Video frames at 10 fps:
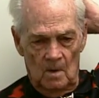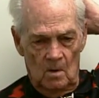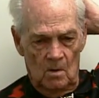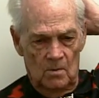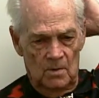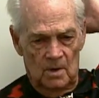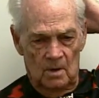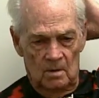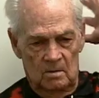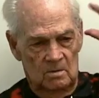on
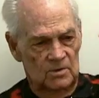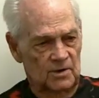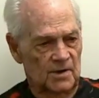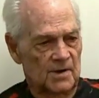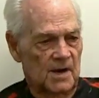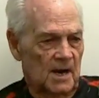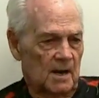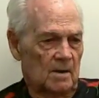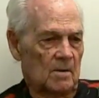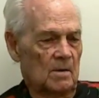a certain
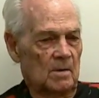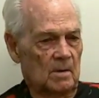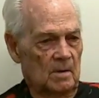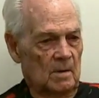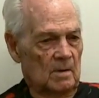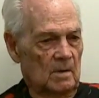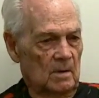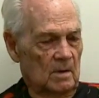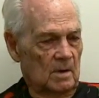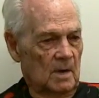day.
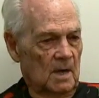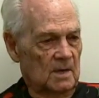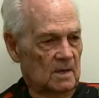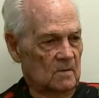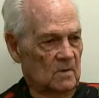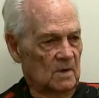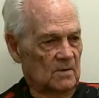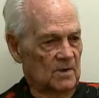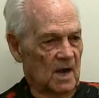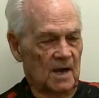And I said,
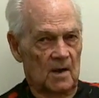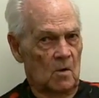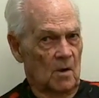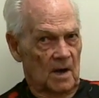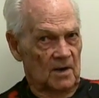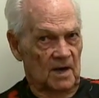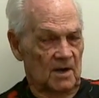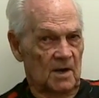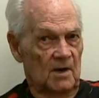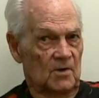well, gee, I don't know what I was
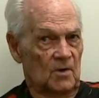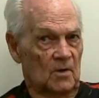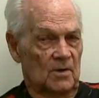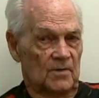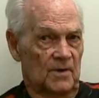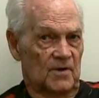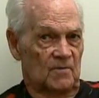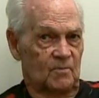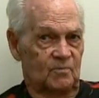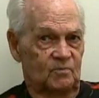getting into, this
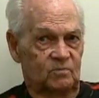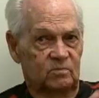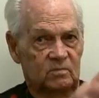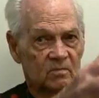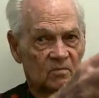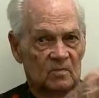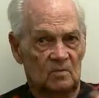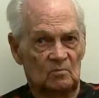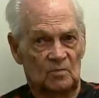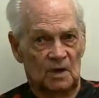rich
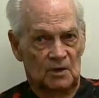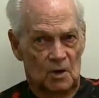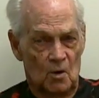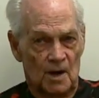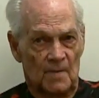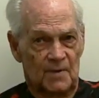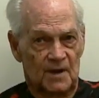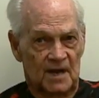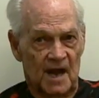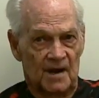bunch going up
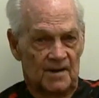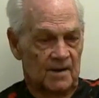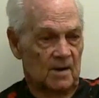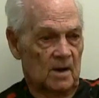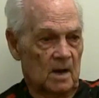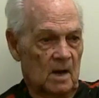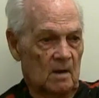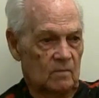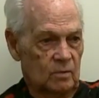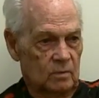into Canada.
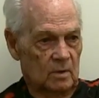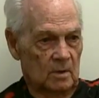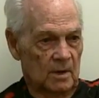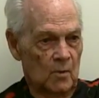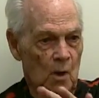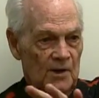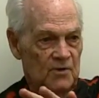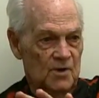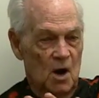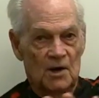In
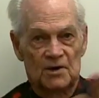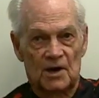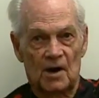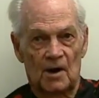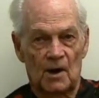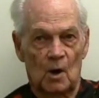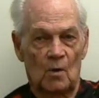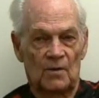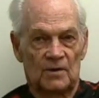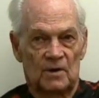Western
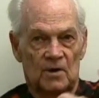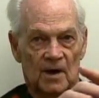Ontario, there's a